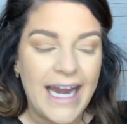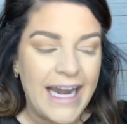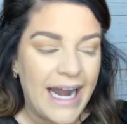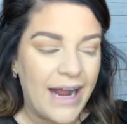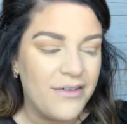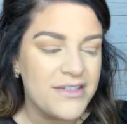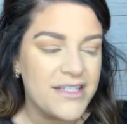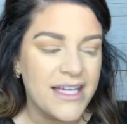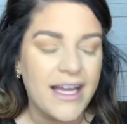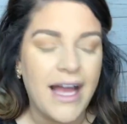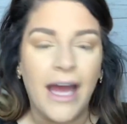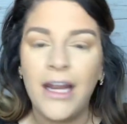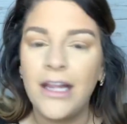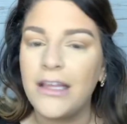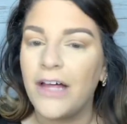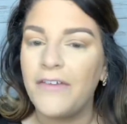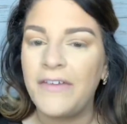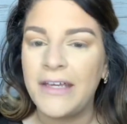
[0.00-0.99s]
And I was like kind
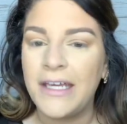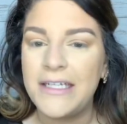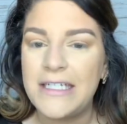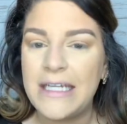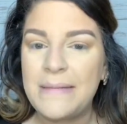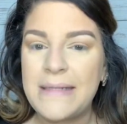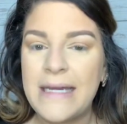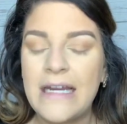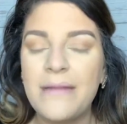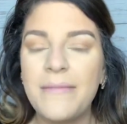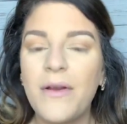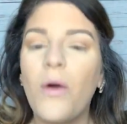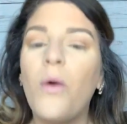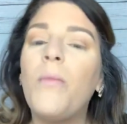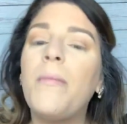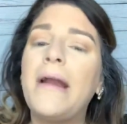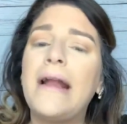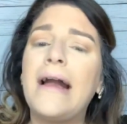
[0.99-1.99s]
of loving it deep down. I'm like,
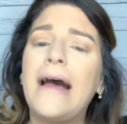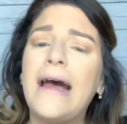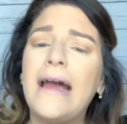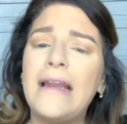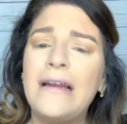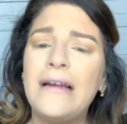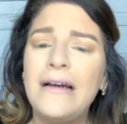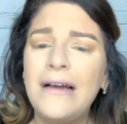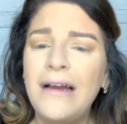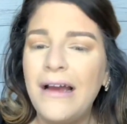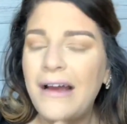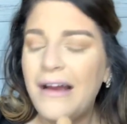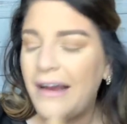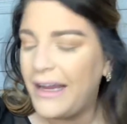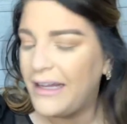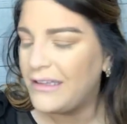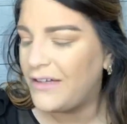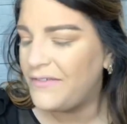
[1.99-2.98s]
oh my God,
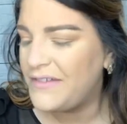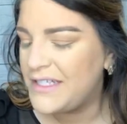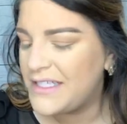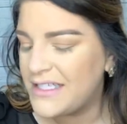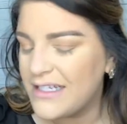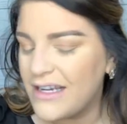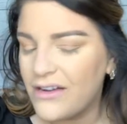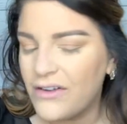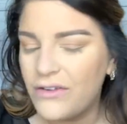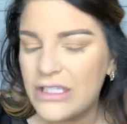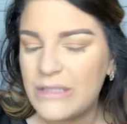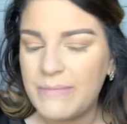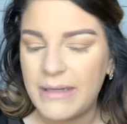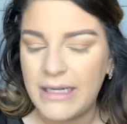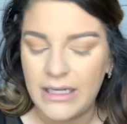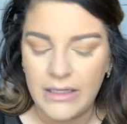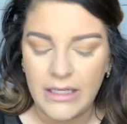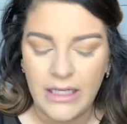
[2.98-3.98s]
I love these snuggles.
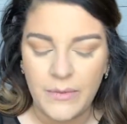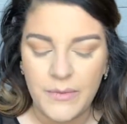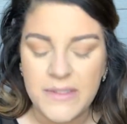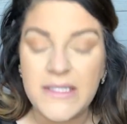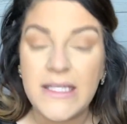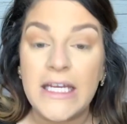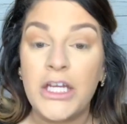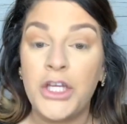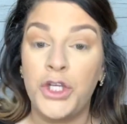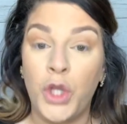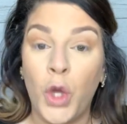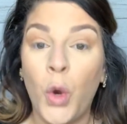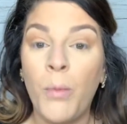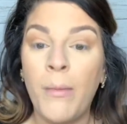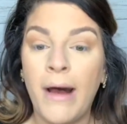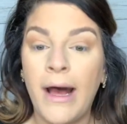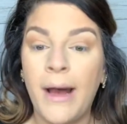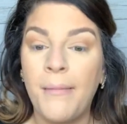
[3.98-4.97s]
But he was like, no,
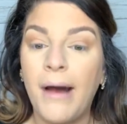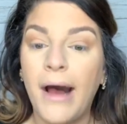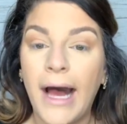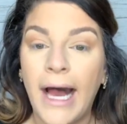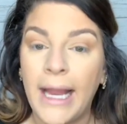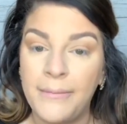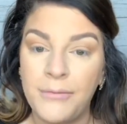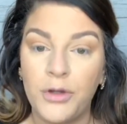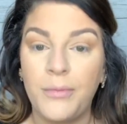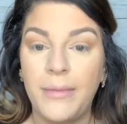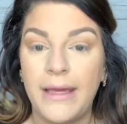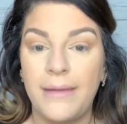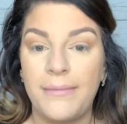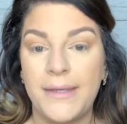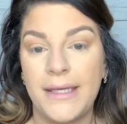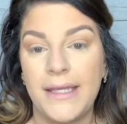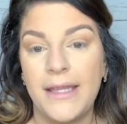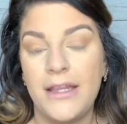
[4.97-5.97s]
Mom, I'm your
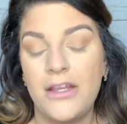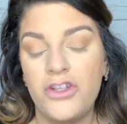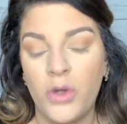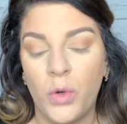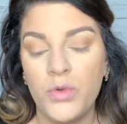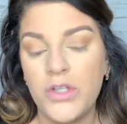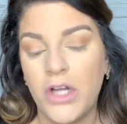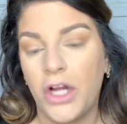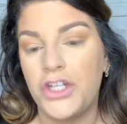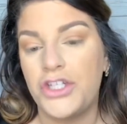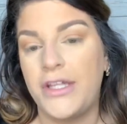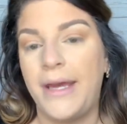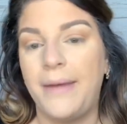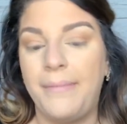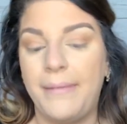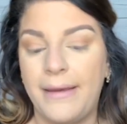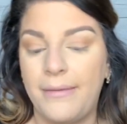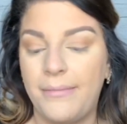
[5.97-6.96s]
baby. Don't touch
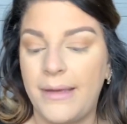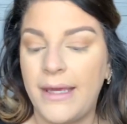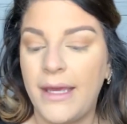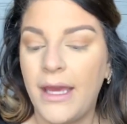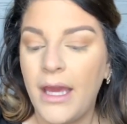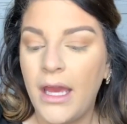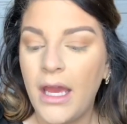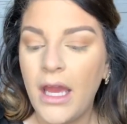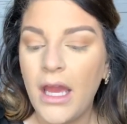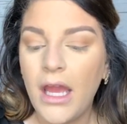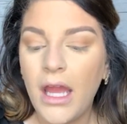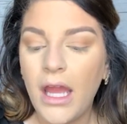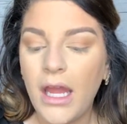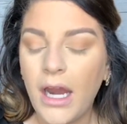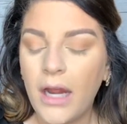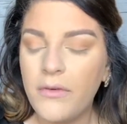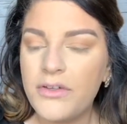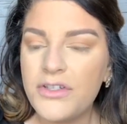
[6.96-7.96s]
that baby.
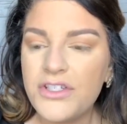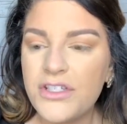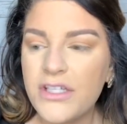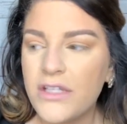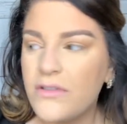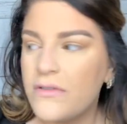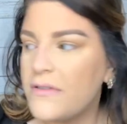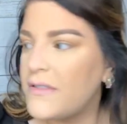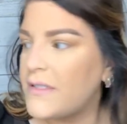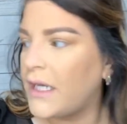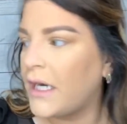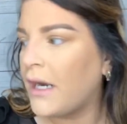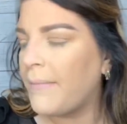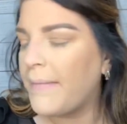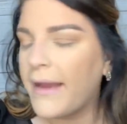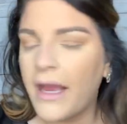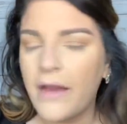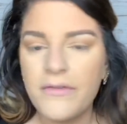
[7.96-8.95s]
And I told Sarah,
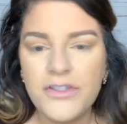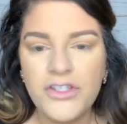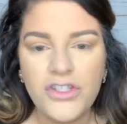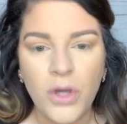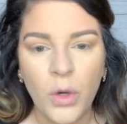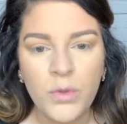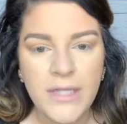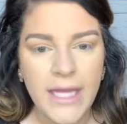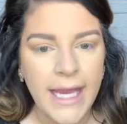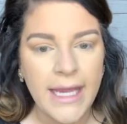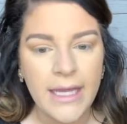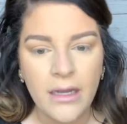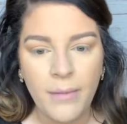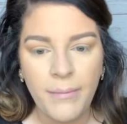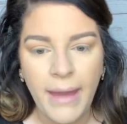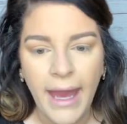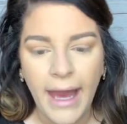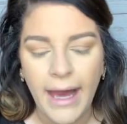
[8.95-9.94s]
I'm like, I was so taken
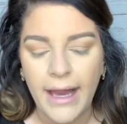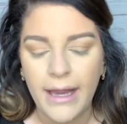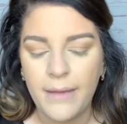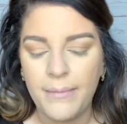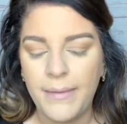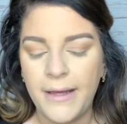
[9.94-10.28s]
aback.